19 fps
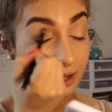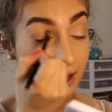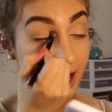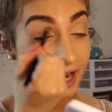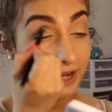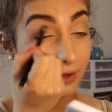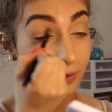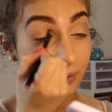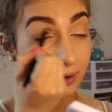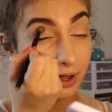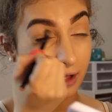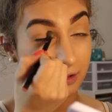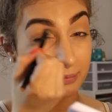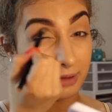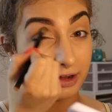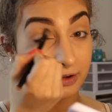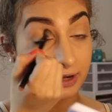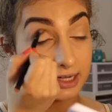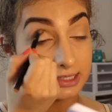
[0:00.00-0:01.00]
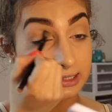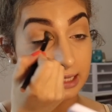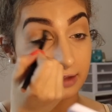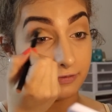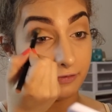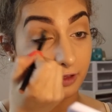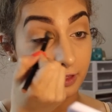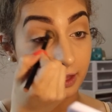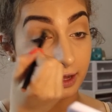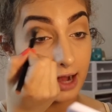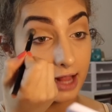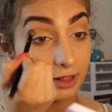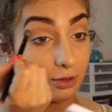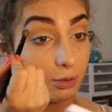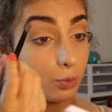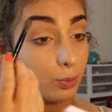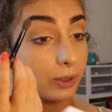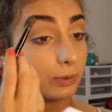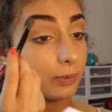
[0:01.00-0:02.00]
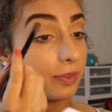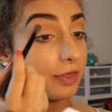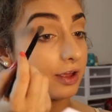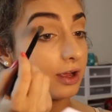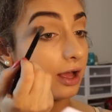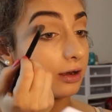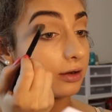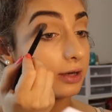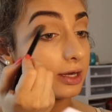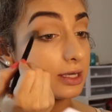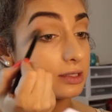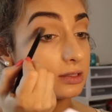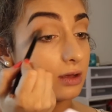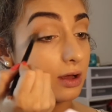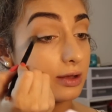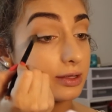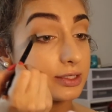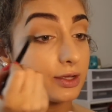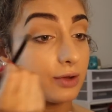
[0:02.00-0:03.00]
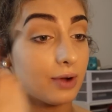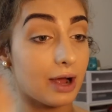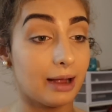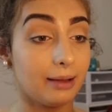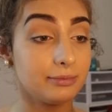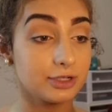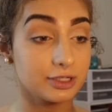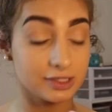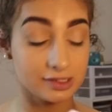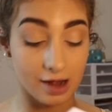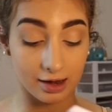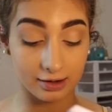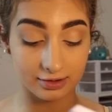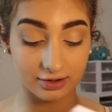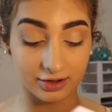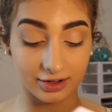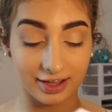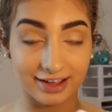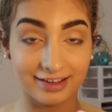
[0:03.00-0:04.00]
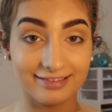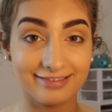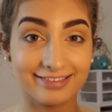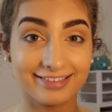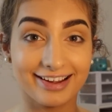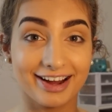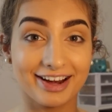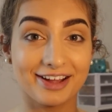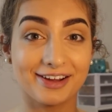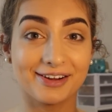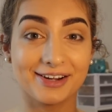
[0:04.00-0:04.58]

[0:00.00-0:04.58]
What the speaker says: I don't cut my crease. I feel like I look weird with a cut crease. Also, I'm just not good at cutting